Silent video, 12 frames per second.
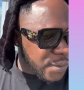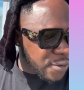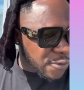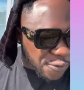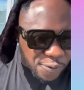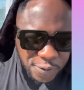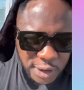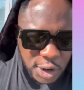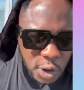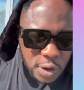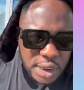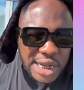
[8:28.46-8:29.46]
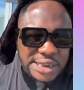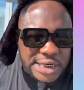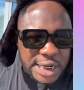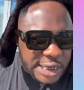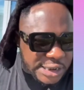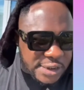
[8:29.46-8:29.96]
feed on that
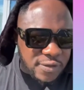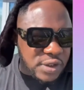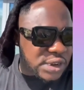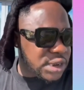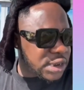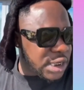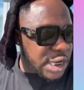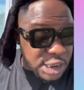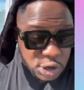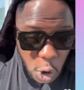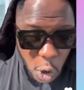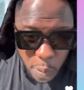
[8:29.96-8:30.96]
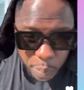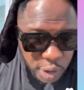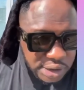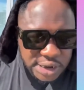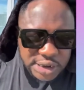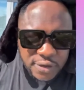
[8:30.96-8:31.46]
negativity. It's all
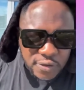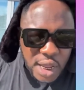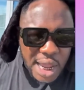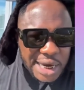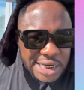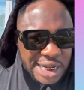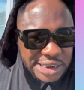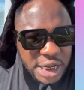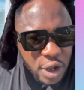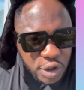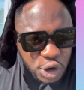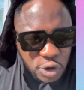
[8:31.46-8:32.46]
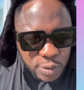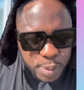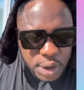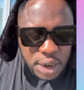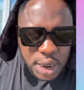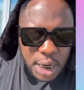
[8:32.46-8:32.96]
positive. That's how it should
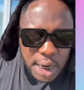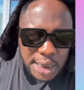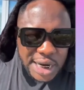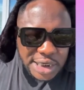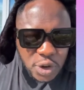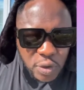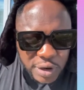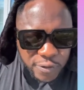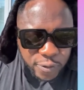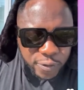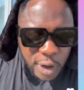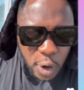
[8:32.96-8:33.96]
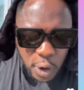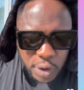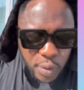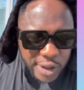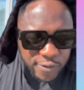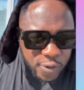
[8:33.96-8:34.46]
be. That's the only only
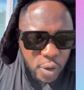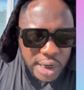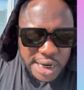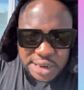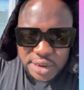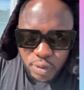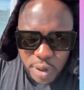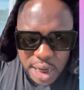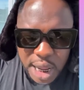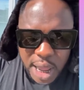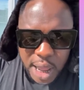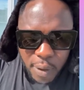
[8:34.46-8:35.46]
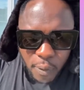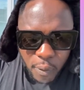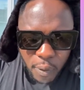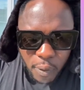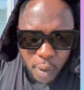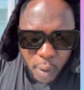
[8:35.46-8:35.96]
way forward. That's the way
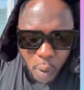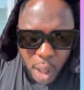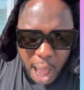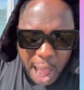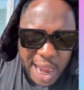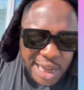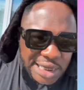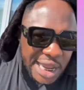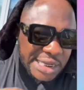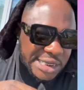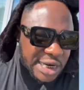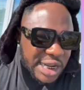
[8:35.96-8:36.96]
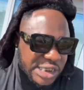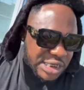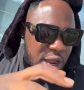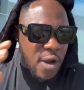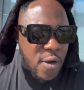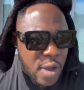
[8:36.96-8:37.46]
our
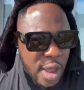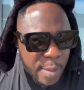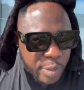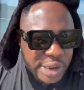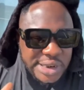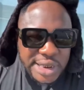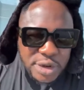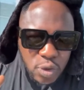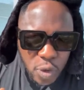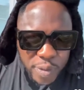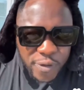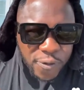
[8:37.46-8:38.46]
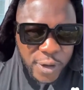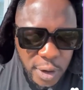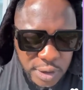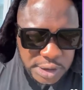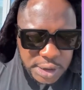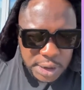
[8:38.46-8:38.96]
international presence will be
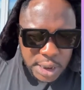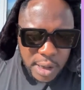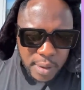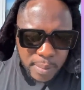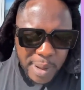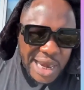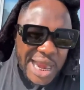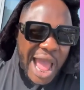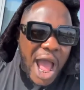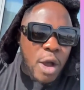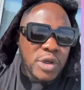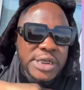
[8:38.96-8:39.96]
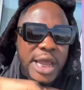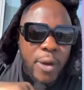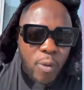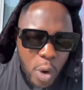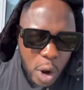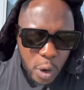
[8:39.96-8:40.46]
felt by the outside
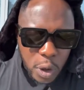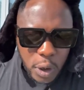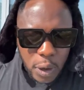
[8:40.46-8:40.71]
world.